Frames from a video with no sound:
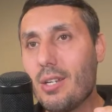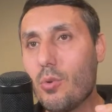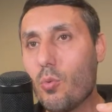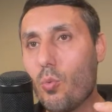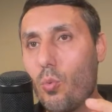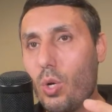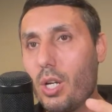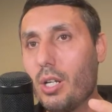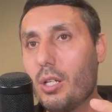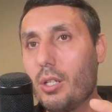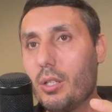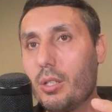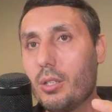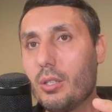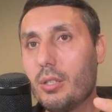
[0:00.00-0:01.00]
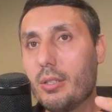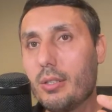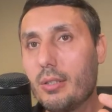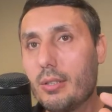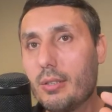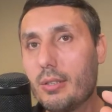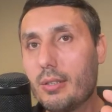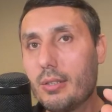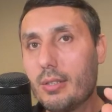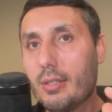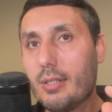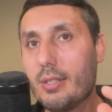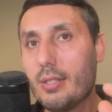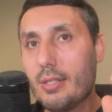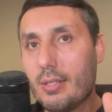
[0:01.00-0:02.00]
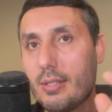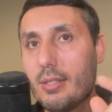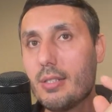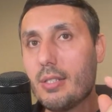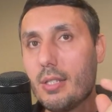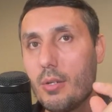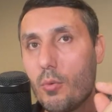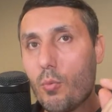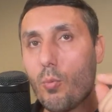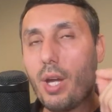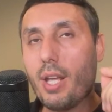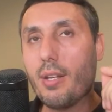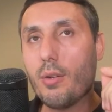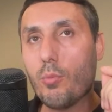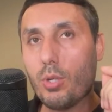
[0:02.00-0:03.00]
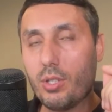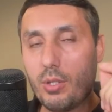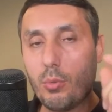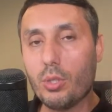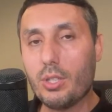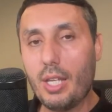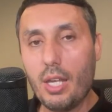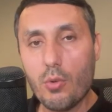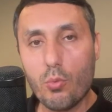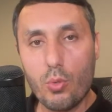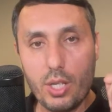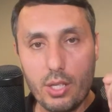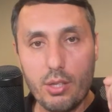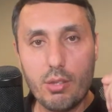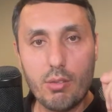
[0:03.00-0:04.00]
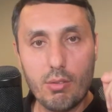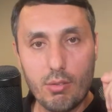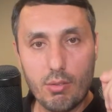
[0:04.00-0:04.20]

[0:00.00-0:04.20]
will, when they read